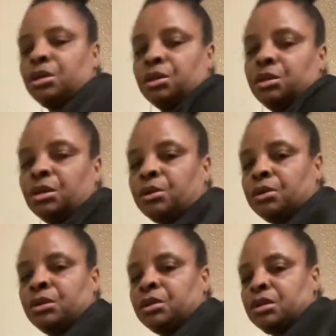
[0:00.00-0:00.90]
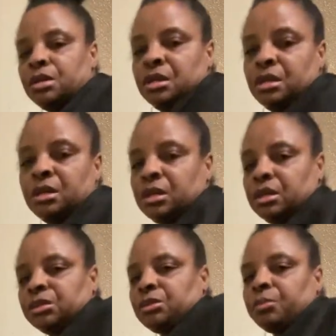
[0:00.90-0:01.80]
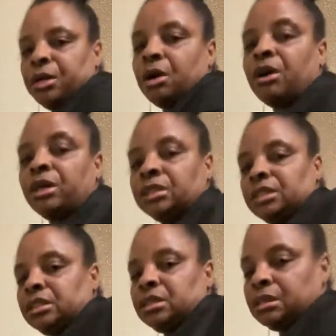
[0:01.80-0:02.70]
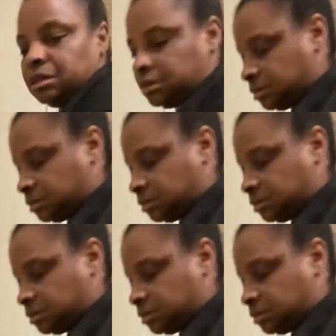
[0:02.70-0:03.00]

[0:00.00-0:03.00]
know, it's going to be hard to, you know,